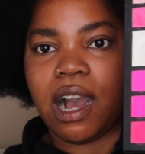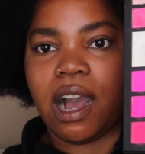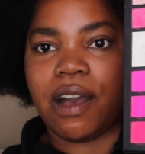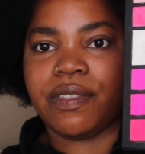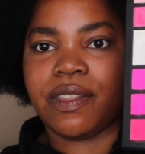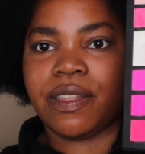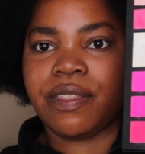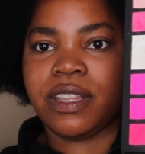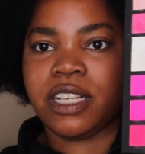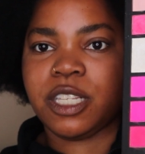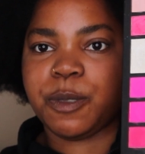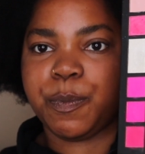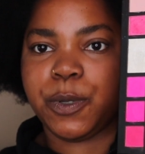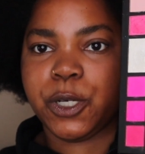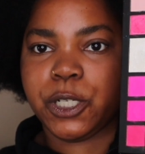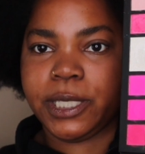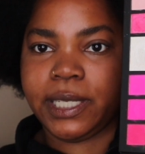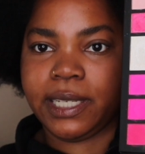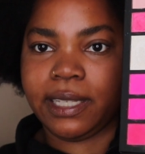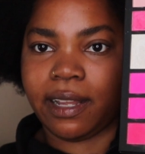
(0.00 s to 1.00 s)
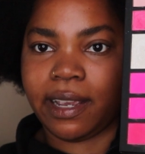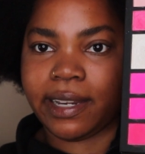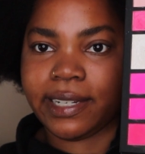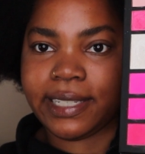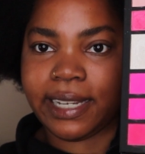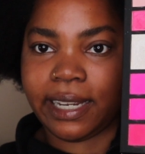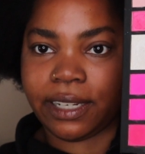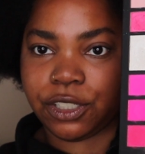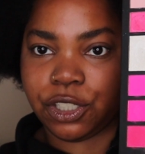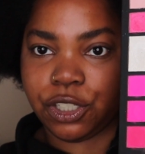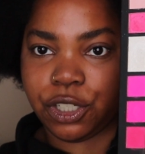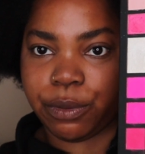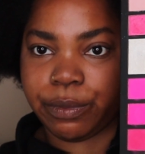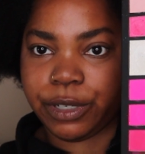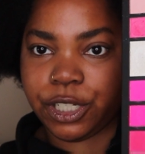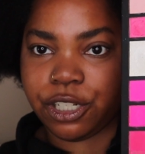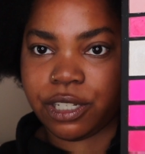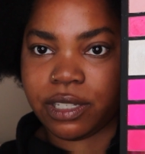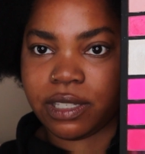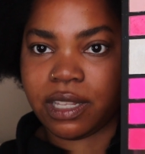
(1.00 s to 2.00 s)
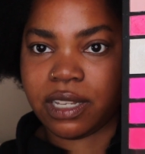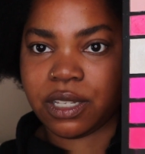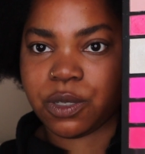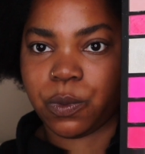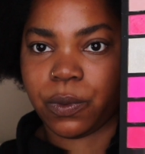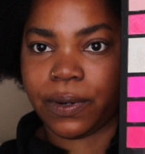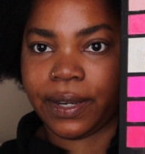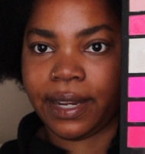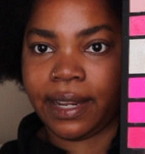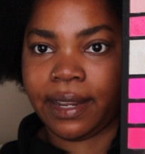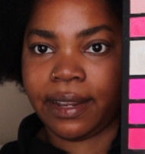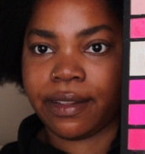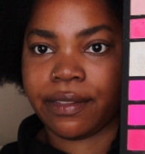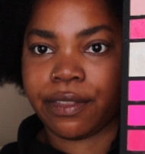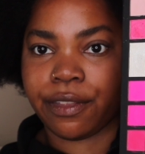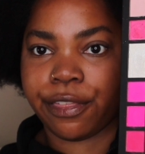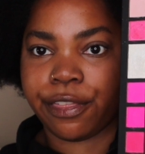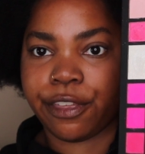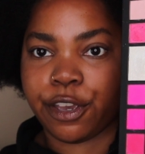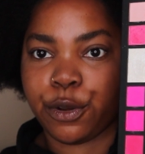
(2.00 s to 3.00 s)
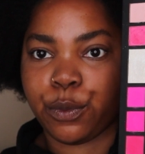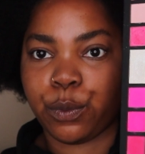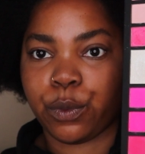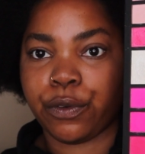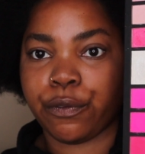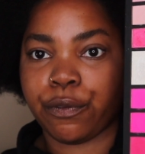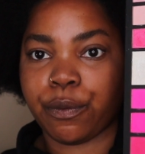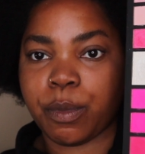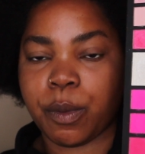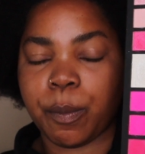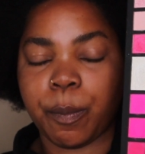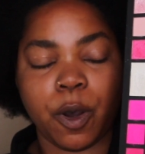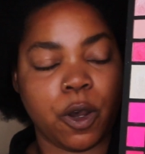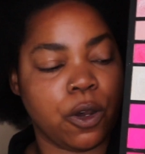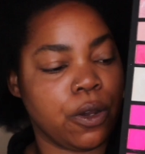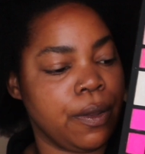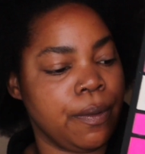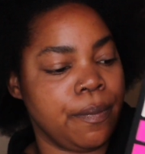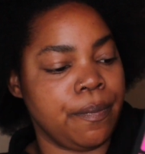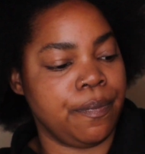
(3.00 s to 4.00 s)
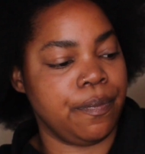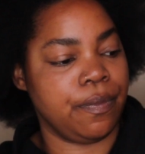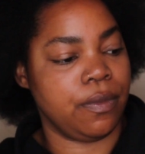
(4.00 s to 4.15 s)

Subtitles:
and then this putty like texture, which is this one here, the third one from the bottom.